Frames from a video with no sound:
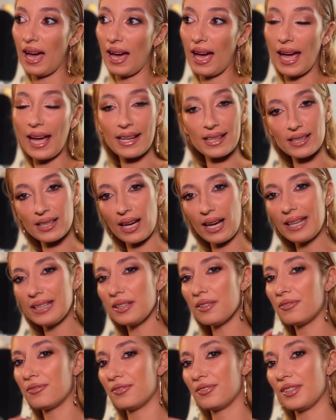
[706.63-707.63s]
I kind
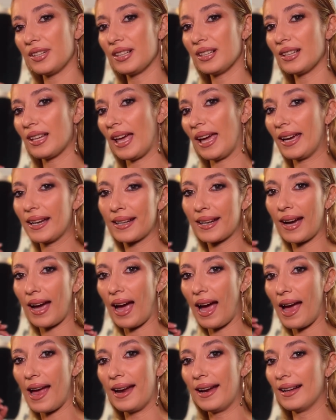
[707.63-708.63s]
of feel like
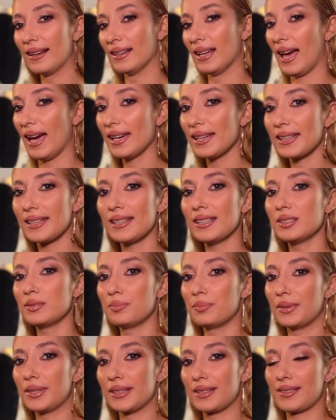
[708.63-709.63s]
I like it,
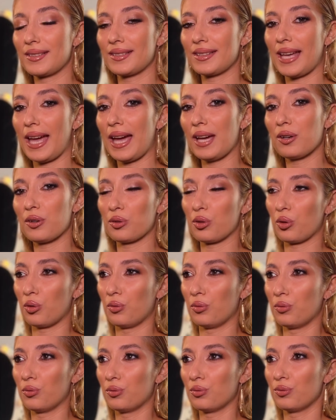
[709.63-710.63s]
but I don't
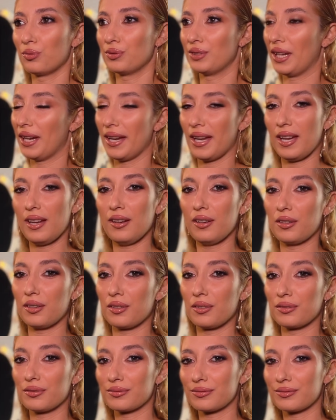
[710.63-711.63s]
know, the hair,